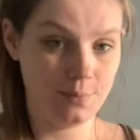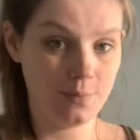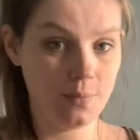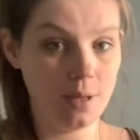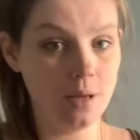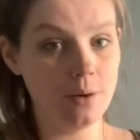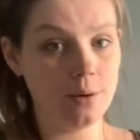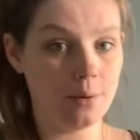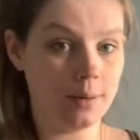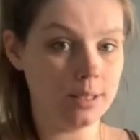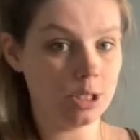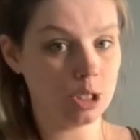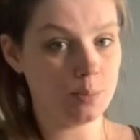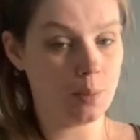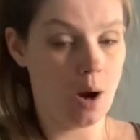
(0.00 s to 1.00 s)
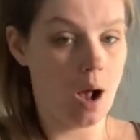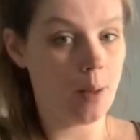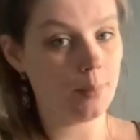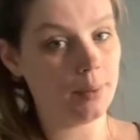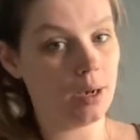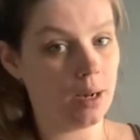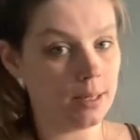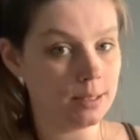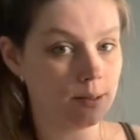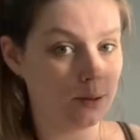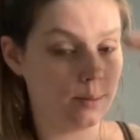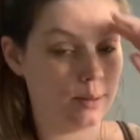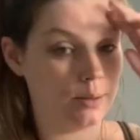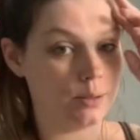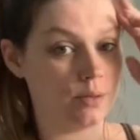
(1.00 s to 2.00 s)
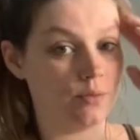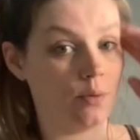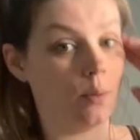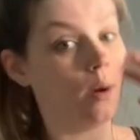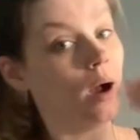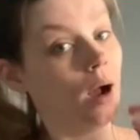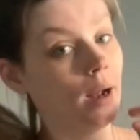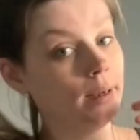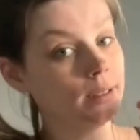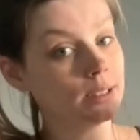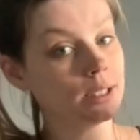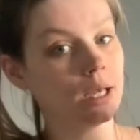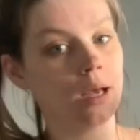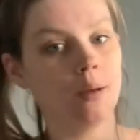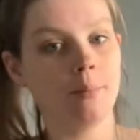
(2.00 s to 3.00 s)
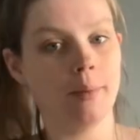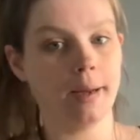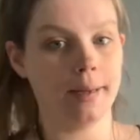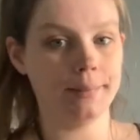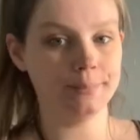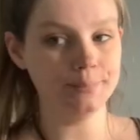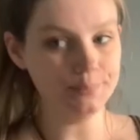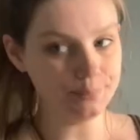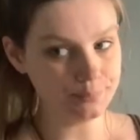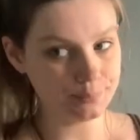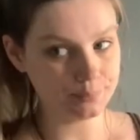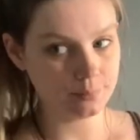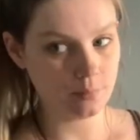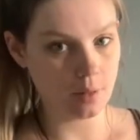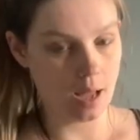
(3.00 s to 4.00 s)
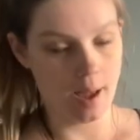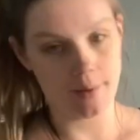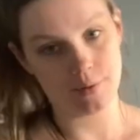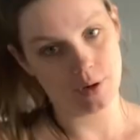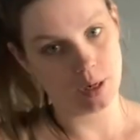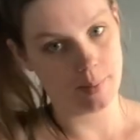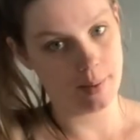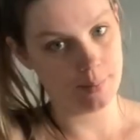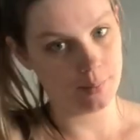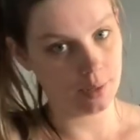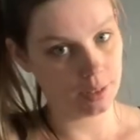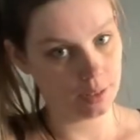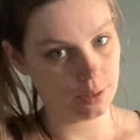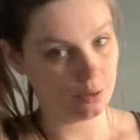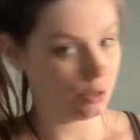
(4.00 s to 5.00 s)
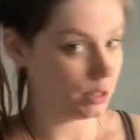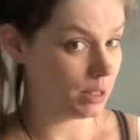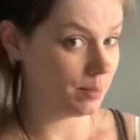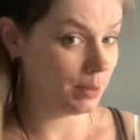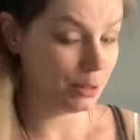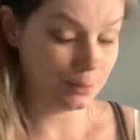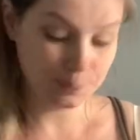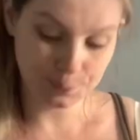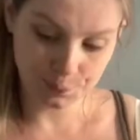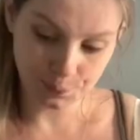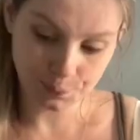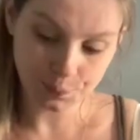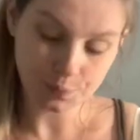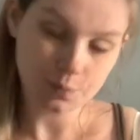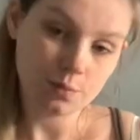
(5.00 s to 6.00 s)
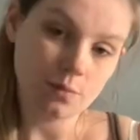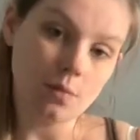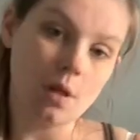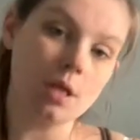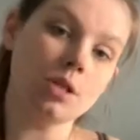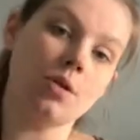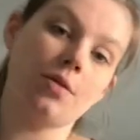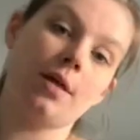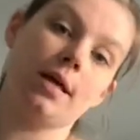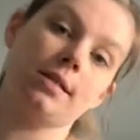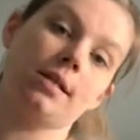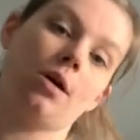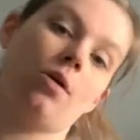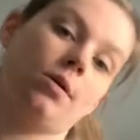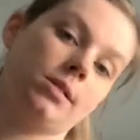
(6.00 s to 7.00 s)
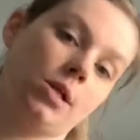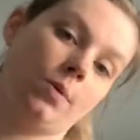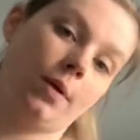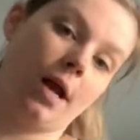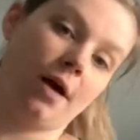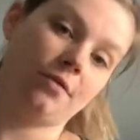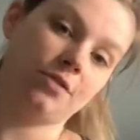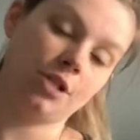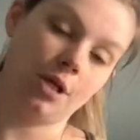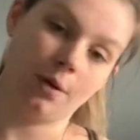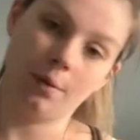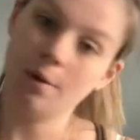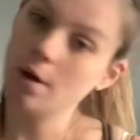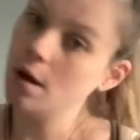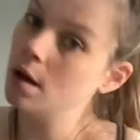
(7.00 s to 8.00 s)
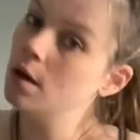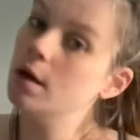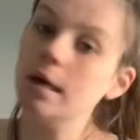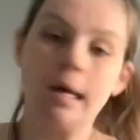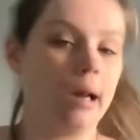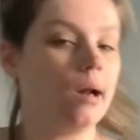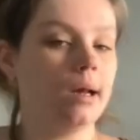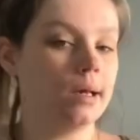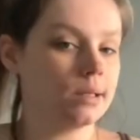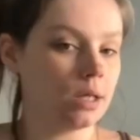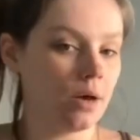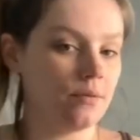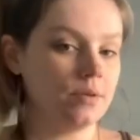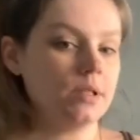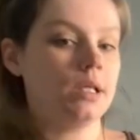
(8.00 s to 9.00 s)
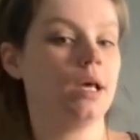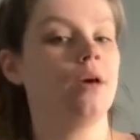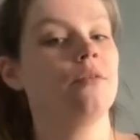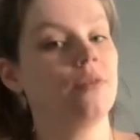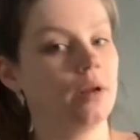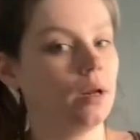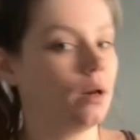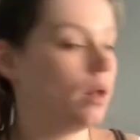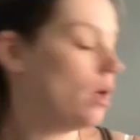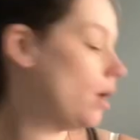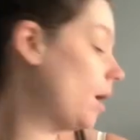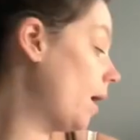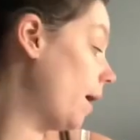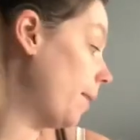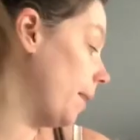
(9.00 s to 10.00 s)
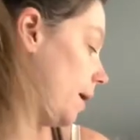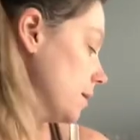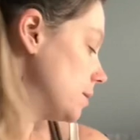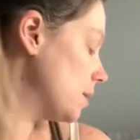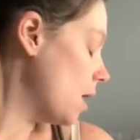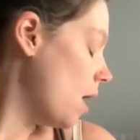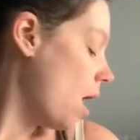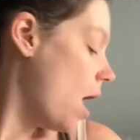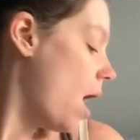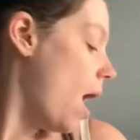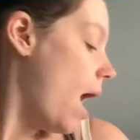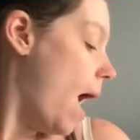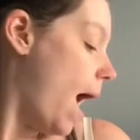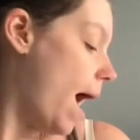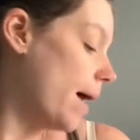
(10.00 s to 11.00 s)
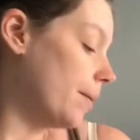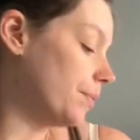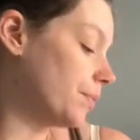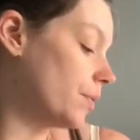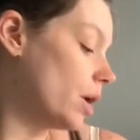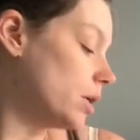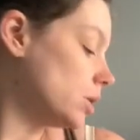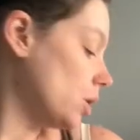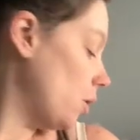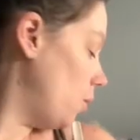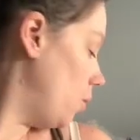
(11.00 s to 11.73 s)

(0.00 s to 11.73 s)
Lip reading: You can always just prop hospital pillows if you want, but I would recommend bringing a nursing pillow. So this I also would have to carry because I obviously can't fit it in this. So